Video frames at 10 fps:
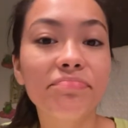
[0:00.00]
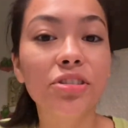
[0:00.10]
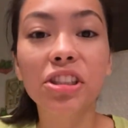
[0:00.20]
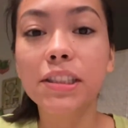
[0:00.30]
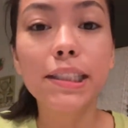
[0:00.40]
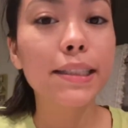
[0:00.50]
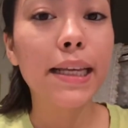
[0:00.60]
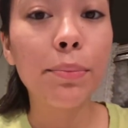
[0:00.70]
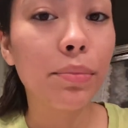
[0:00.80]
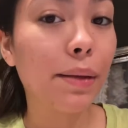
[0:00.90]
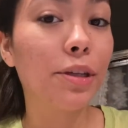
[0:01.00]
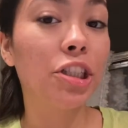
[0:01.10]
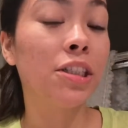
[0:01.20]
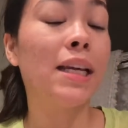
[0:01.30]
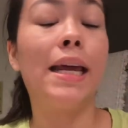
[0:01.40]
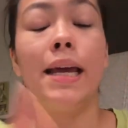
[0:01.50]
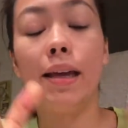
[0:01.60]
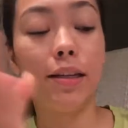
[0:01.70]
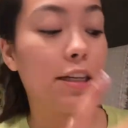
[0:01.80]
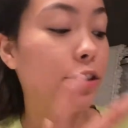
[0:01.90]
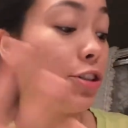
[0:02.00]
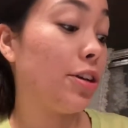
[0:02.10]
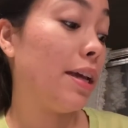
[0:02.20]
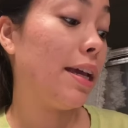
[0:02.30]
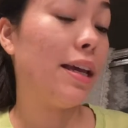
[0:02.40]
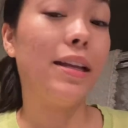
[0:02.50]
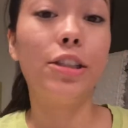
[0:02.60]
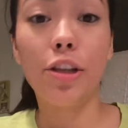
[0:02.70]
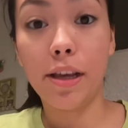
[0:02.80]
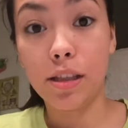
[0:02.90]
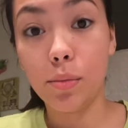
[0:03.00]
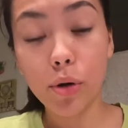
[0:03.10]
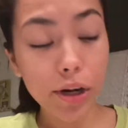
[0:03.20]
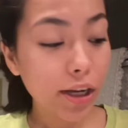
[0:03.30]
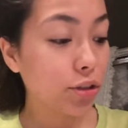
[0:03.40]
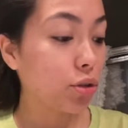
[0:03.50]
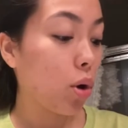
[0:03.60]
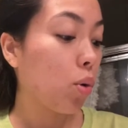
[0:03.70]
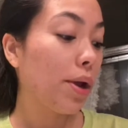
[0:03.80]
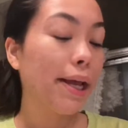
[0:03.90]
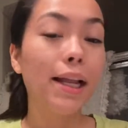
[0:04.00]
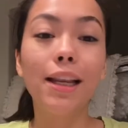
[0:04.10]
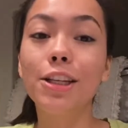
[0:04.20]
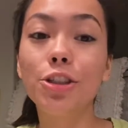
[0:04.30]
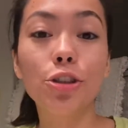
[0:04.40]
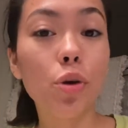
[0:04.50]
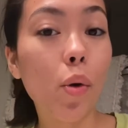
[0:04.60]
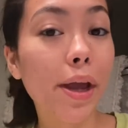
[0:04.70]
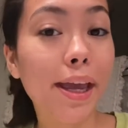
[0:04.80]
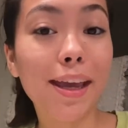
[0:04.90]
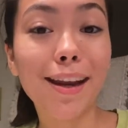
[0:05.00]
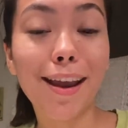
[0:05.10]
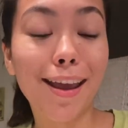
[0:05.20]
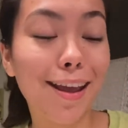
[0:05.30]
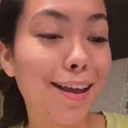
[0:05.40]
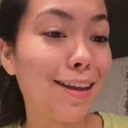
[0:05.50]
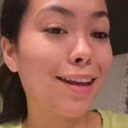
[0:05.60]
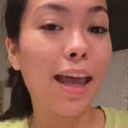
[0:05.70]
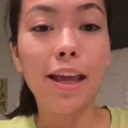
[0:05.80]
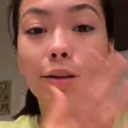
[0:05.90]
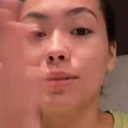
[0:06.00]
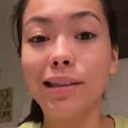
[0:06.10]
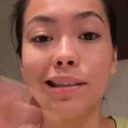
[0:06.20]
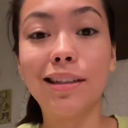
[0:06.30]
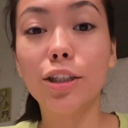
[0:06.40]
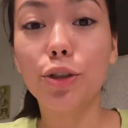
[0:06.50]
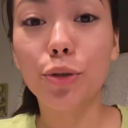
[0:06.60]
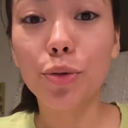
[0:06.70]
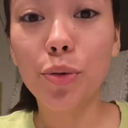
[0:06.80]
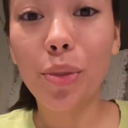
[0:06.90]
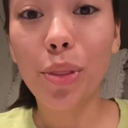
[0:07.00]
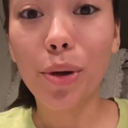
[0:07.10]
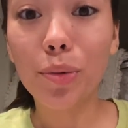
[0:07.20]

just the same blemishes that I had yesterday and today in the morning. So let's just go ahead and do the